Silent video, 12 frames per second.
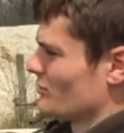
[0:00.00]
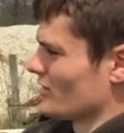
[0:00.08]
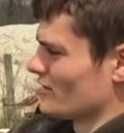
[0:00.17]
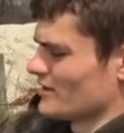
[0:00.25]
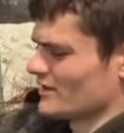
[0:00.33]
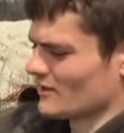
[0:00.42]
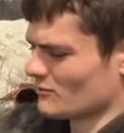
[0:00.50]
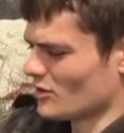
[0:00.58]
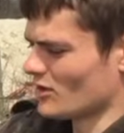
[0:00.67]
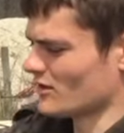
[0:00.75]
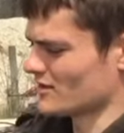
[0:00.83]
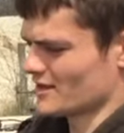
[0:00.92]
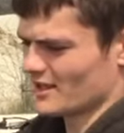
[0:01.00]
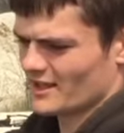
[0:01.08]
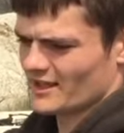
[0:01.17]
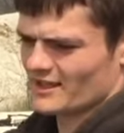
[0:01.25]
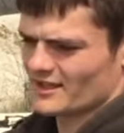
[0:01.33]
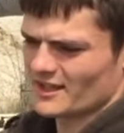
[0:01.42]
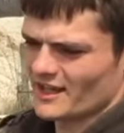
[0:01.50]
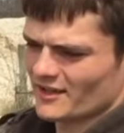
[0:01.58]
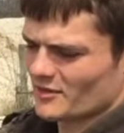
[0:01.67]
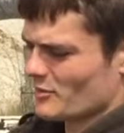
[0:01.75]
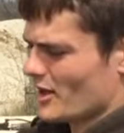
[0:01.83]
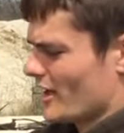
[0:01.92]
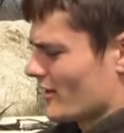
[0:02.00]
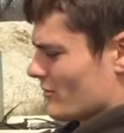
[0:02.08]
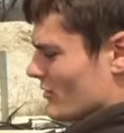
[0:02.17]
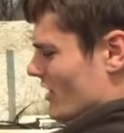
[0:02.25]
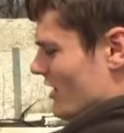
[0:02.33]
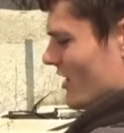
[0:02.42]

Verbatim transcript: both these end walls, and down at the bottom,